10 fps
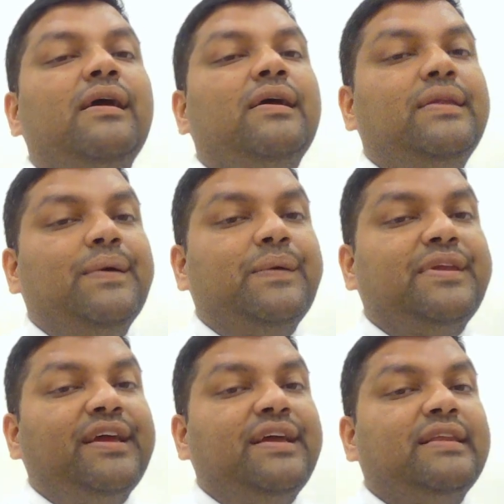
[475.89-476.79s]

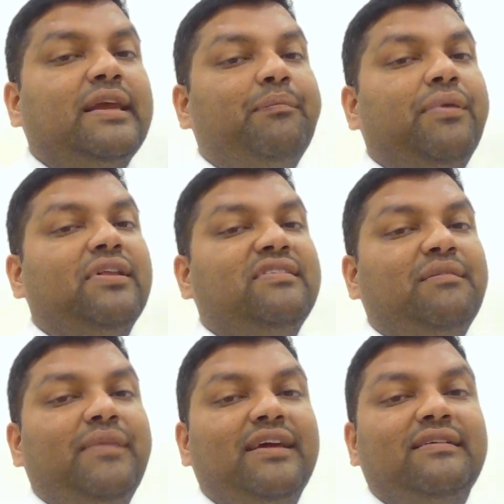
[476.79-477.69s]
Noting that the
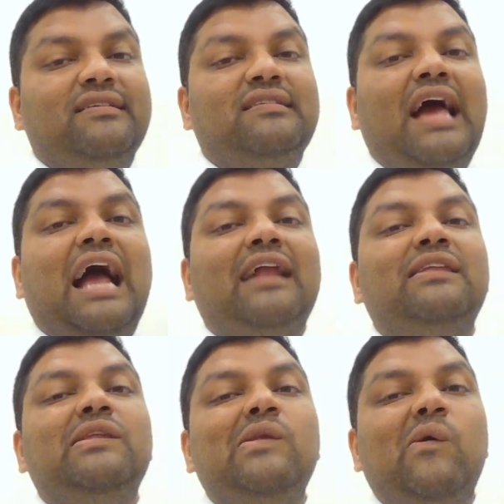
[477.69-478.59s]
policymakers
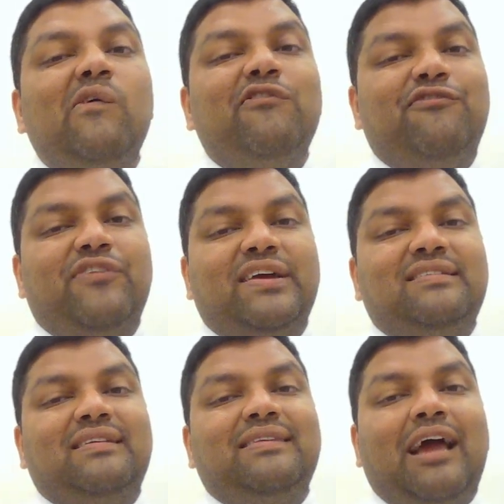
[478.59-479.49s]
had no
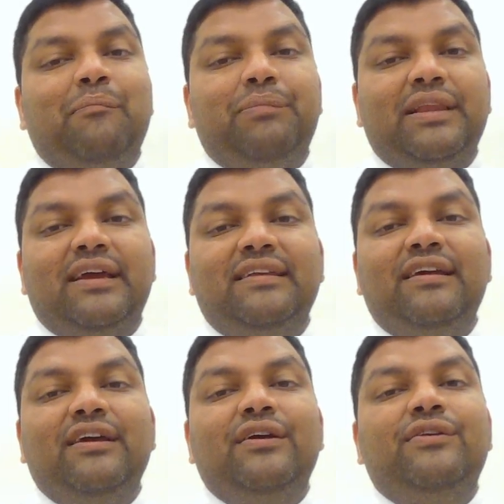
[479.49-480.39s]
fixed template
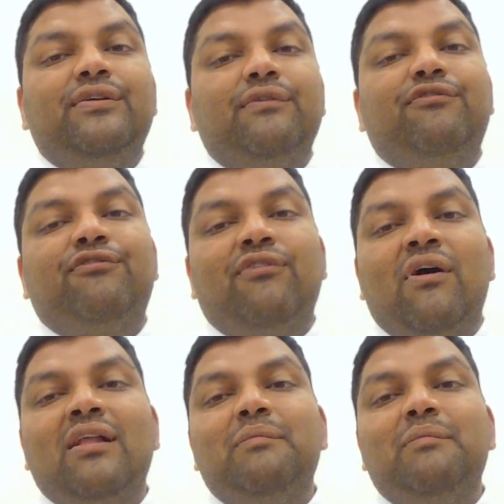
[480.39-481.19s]
to fall